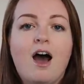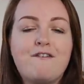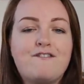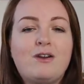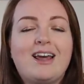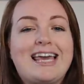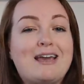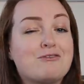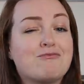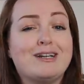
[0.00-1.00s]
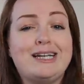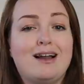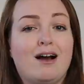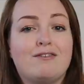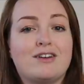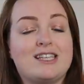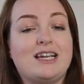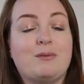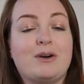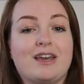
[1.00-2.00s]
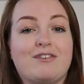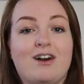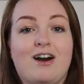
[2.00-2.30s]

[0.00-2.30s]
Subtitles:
I feel like he would really love a Cineworld gift